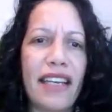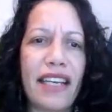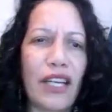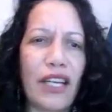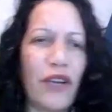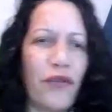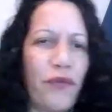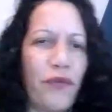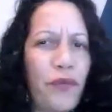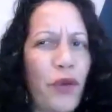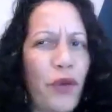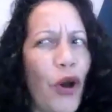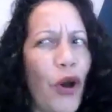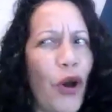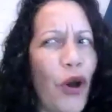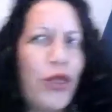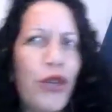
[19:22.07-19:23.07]
kind of
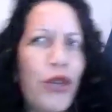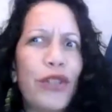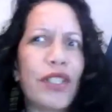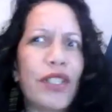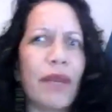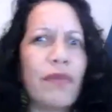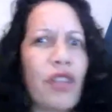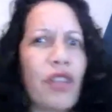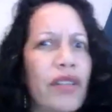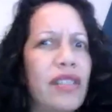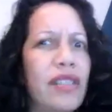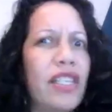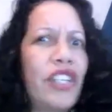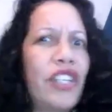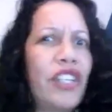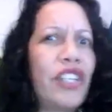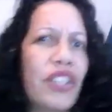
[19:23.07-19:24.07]
going through some
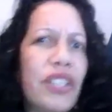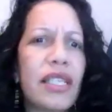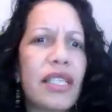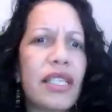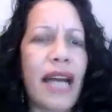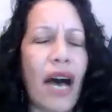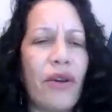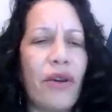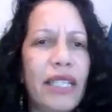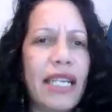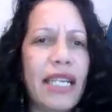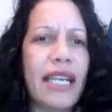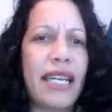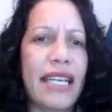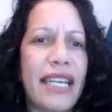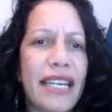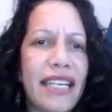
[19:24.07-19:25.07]
transitions around
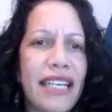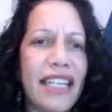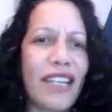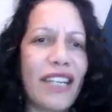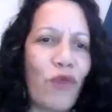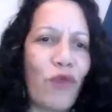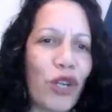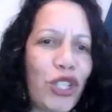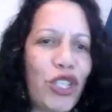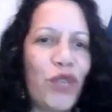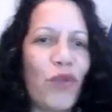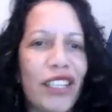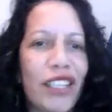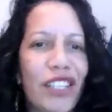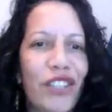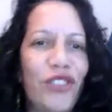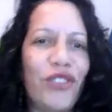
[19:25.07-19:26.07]
career and what she
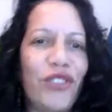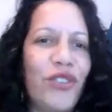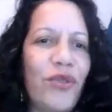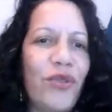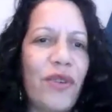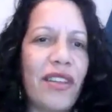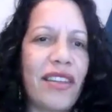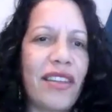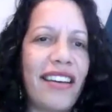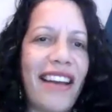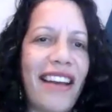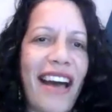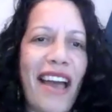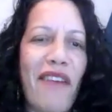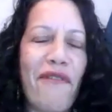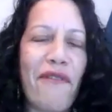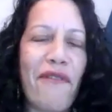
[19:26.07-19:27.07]
wanted to do with her
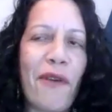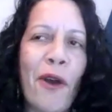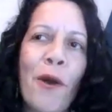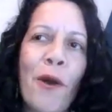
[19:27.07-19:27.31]
life.